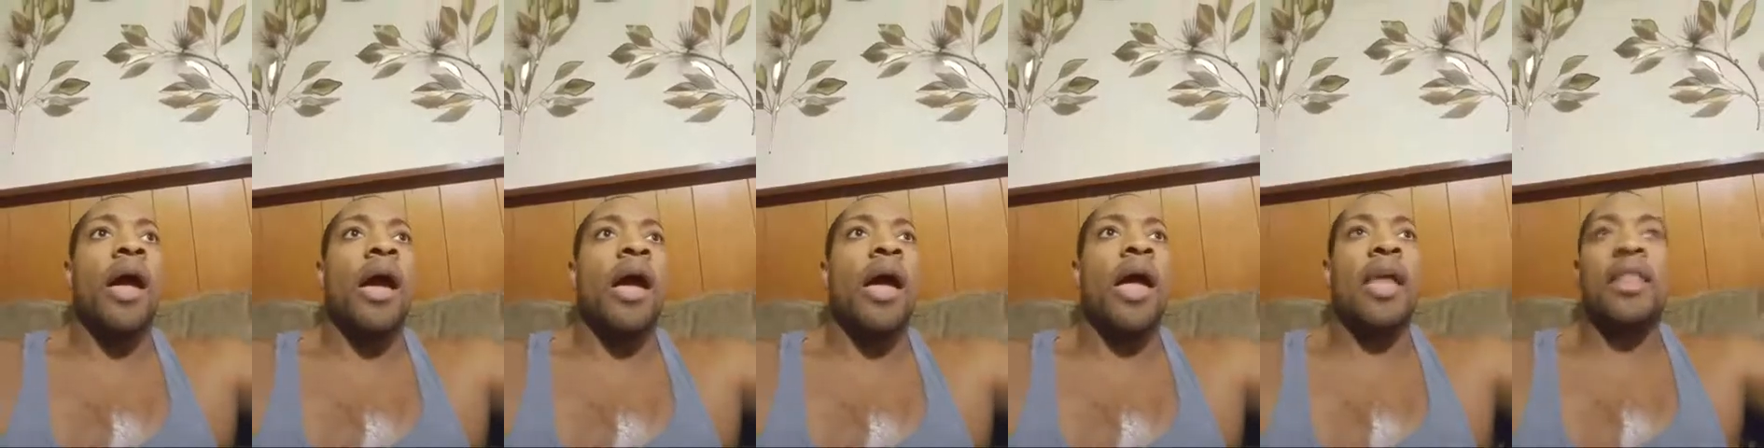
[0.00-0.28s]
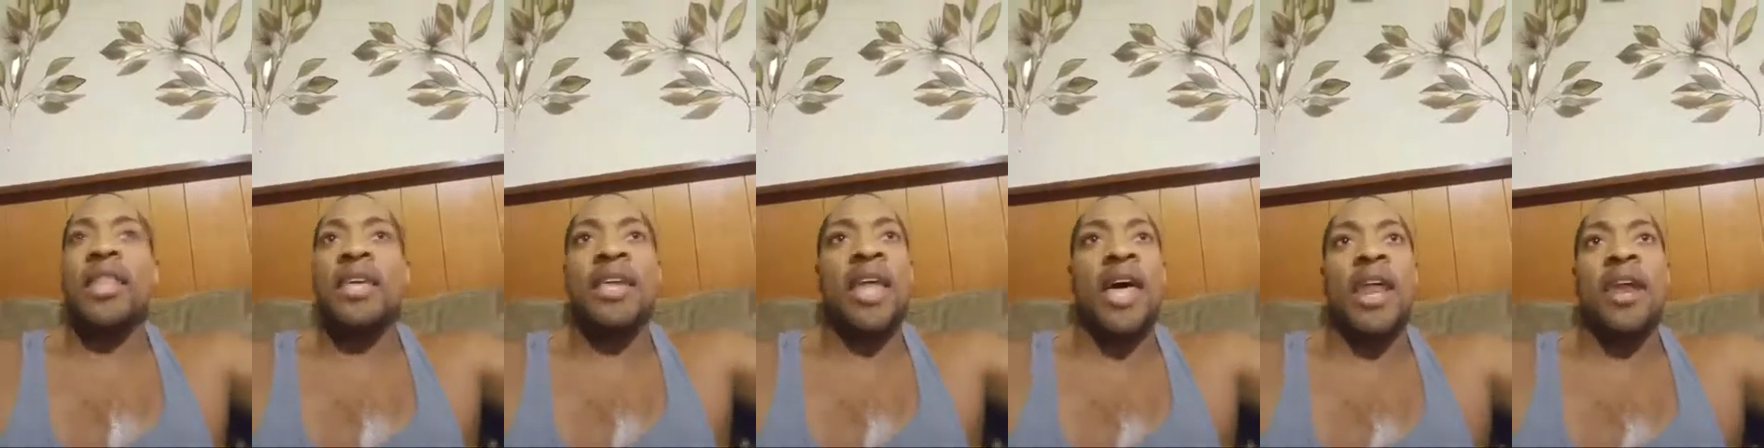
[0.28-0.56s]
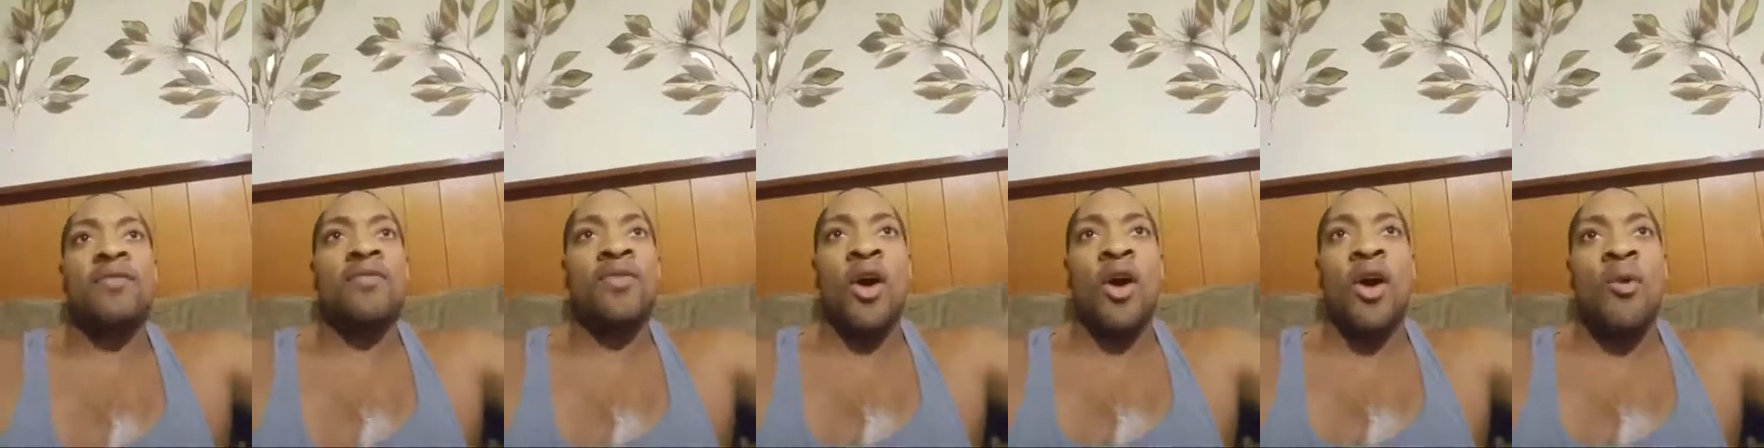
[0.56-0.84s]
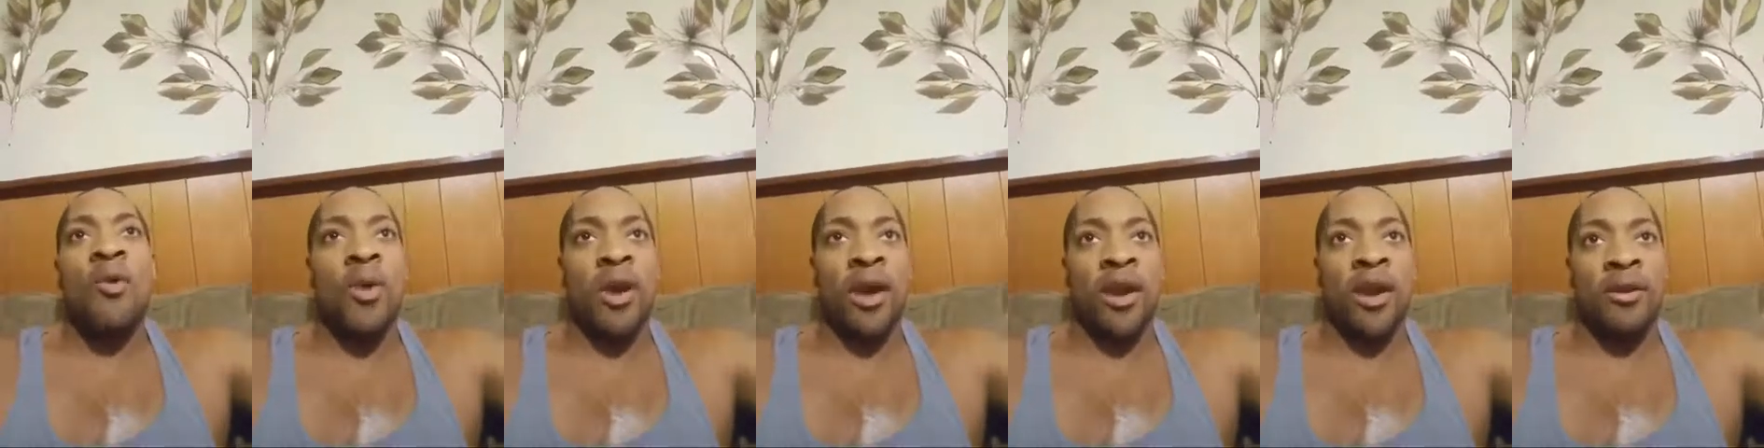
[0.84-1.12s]
And then out of
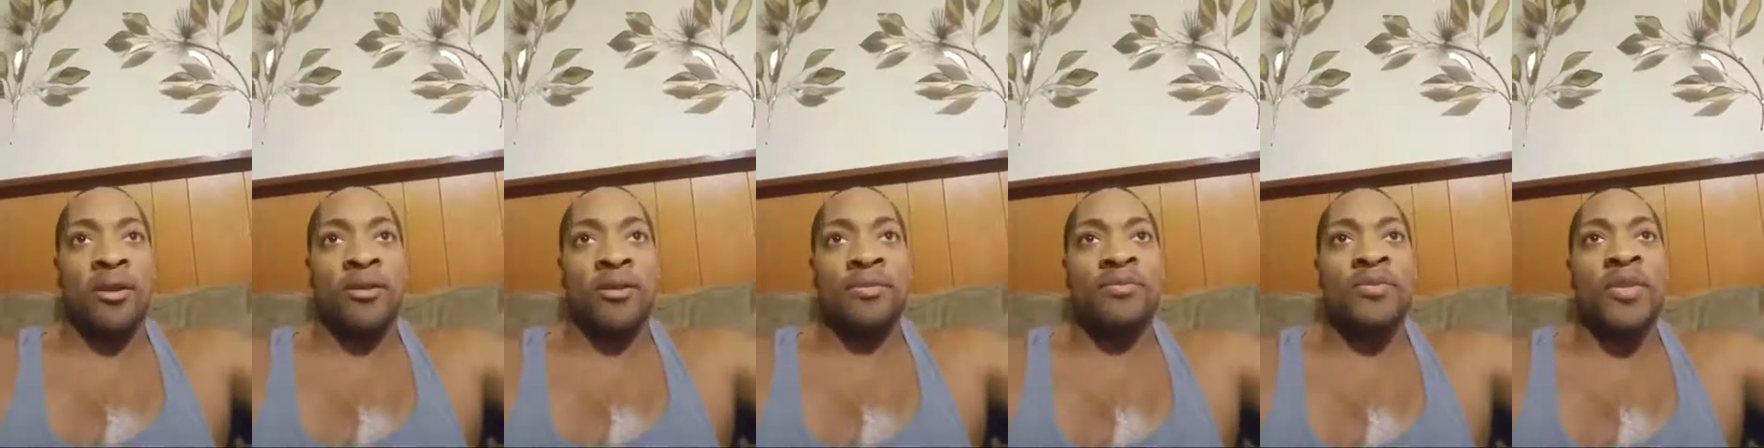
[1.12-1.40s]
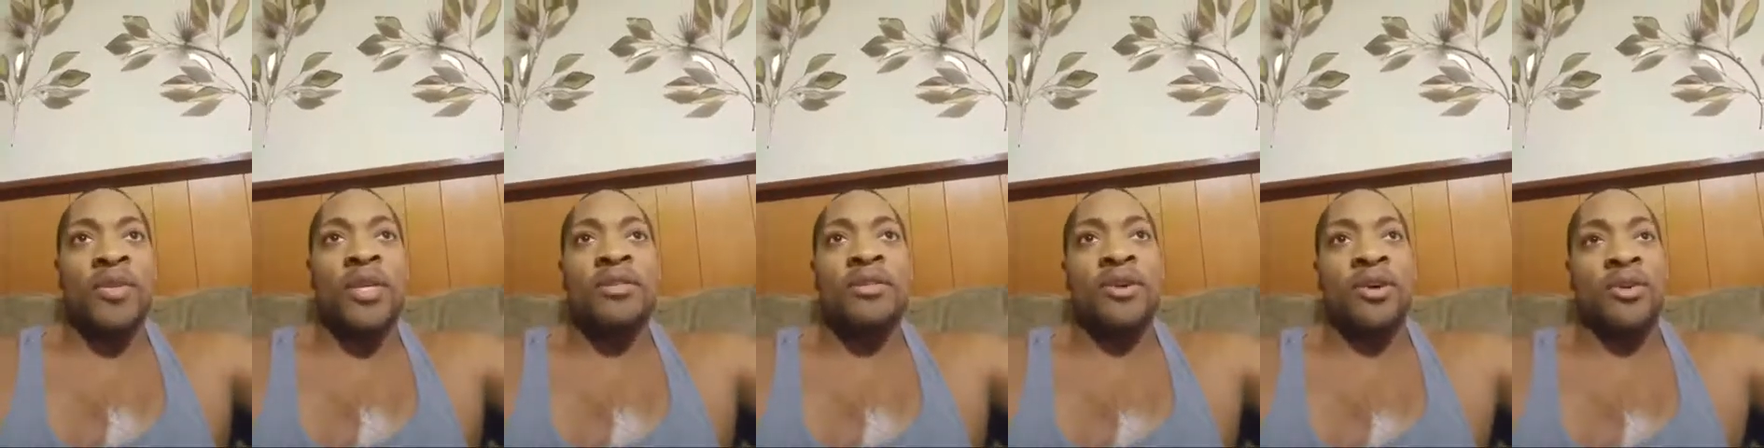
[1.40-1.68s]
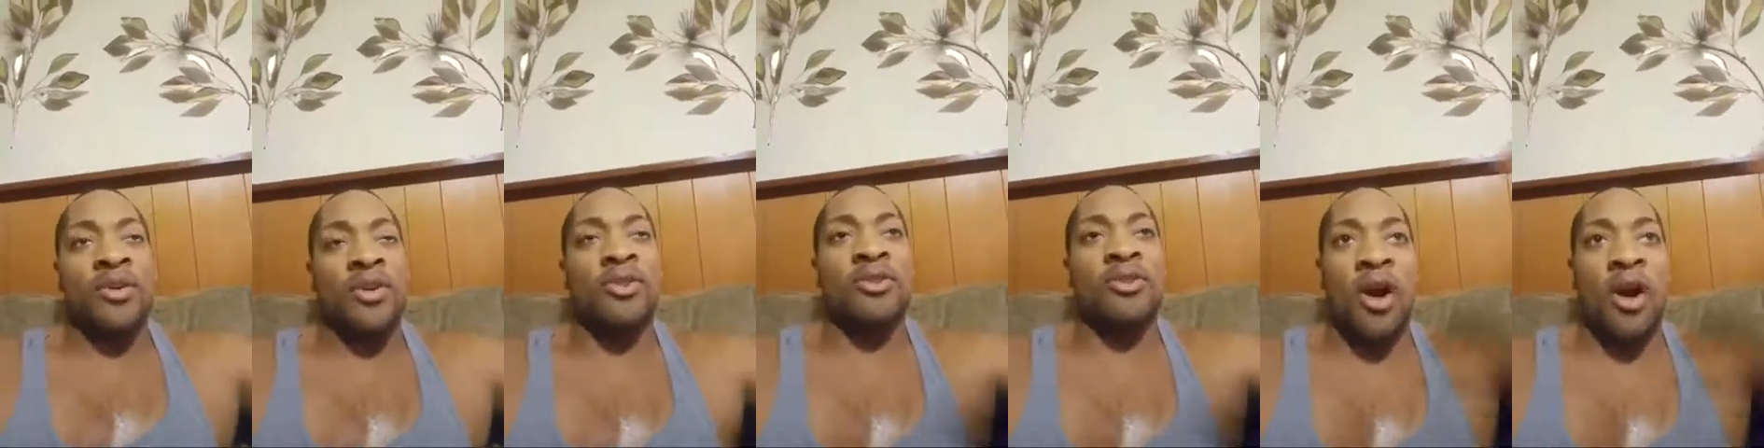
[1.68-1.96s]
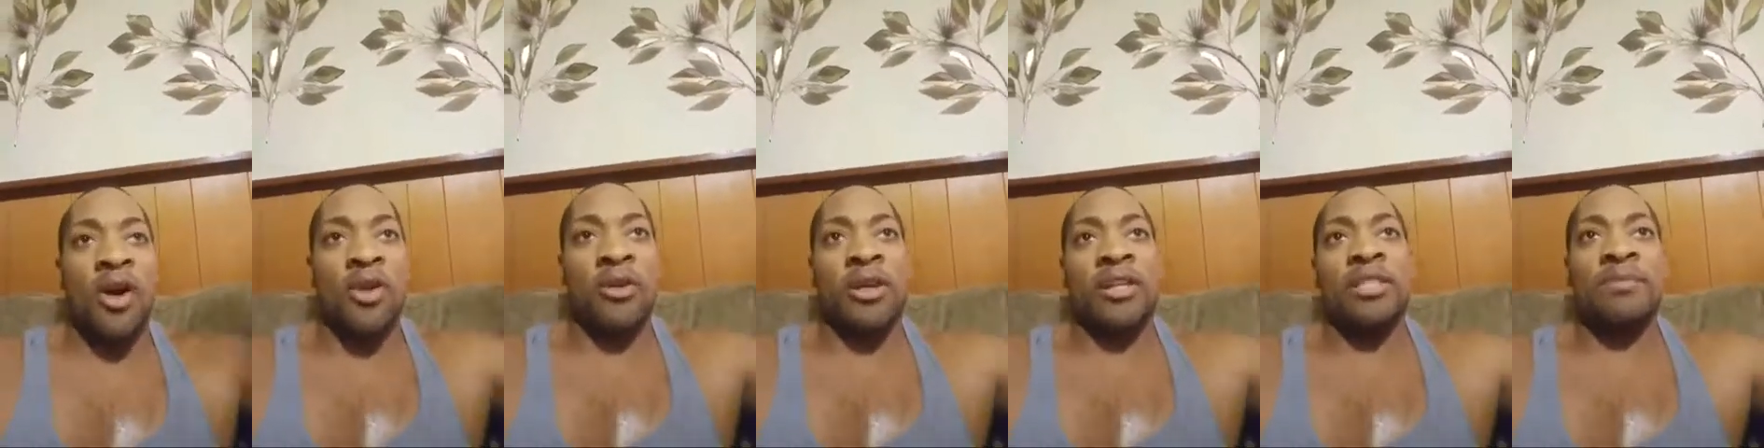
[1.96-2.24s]
nowhere, so her
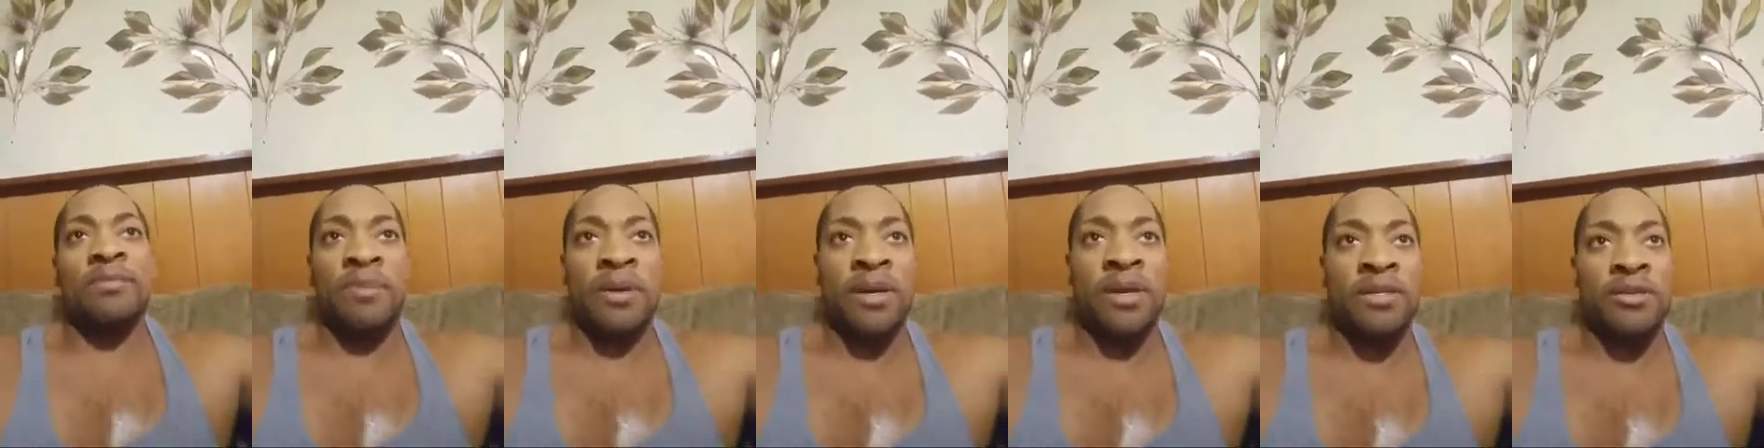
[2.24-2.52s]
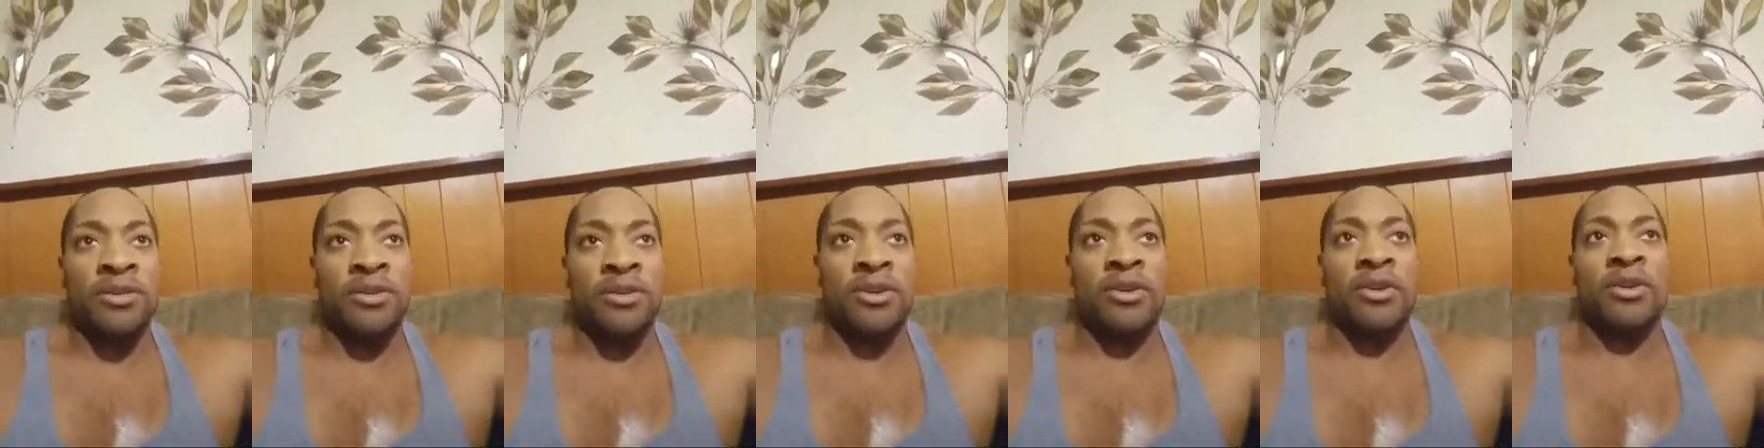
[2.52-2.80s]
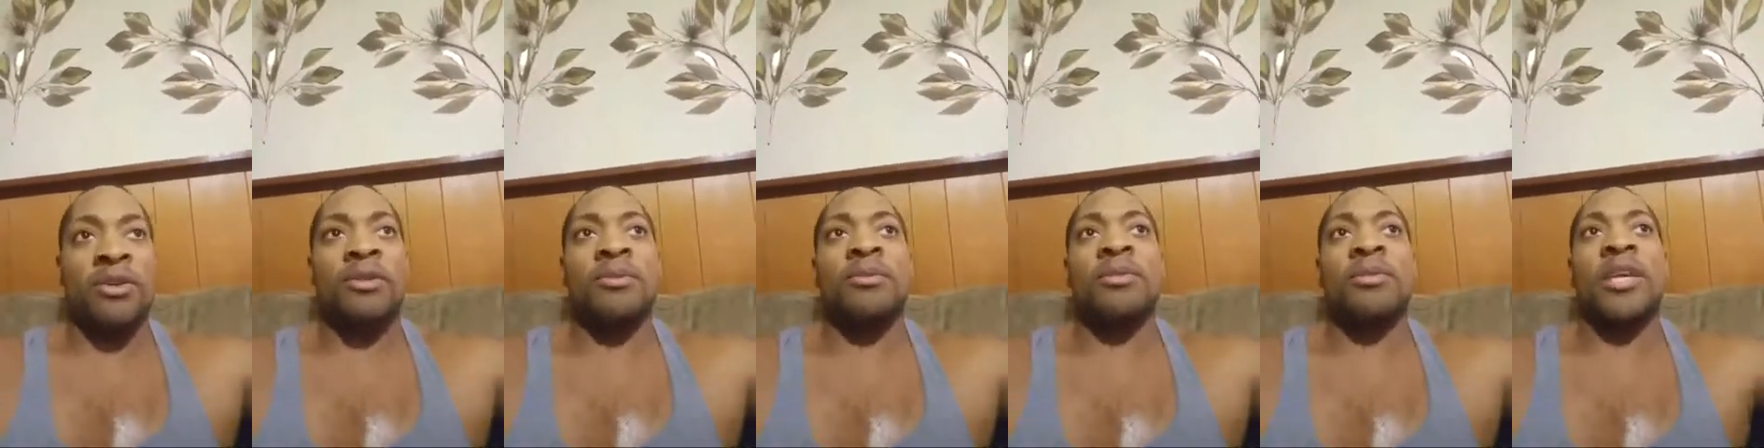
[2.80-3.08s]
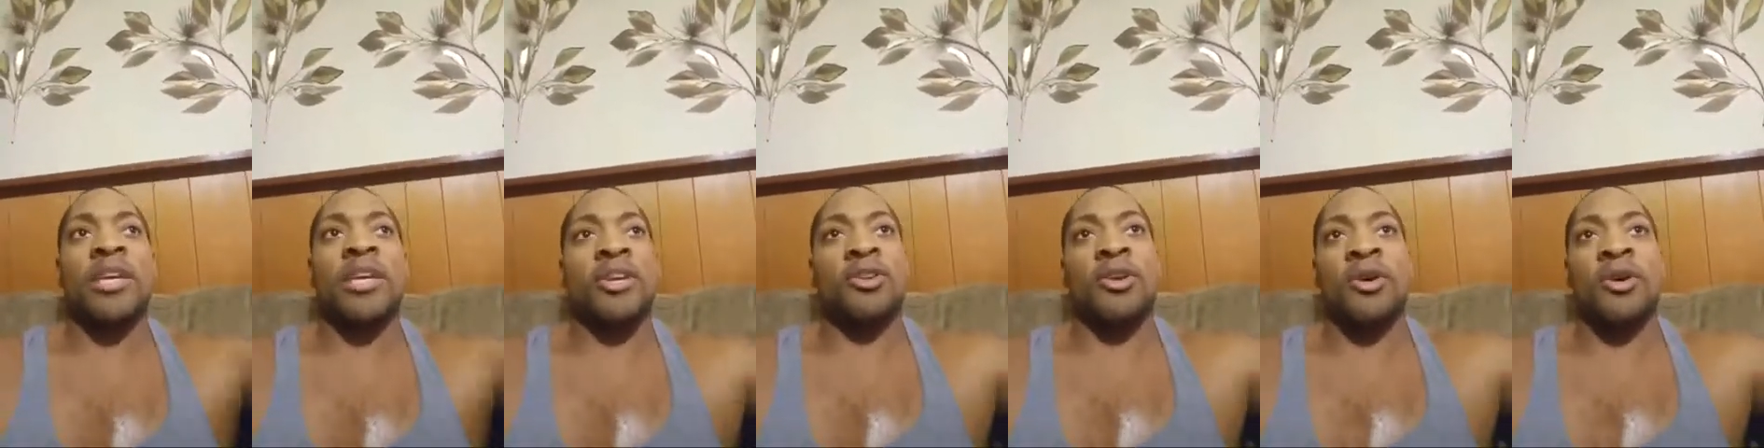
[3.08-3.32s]
daughter gets pissed at her and was like,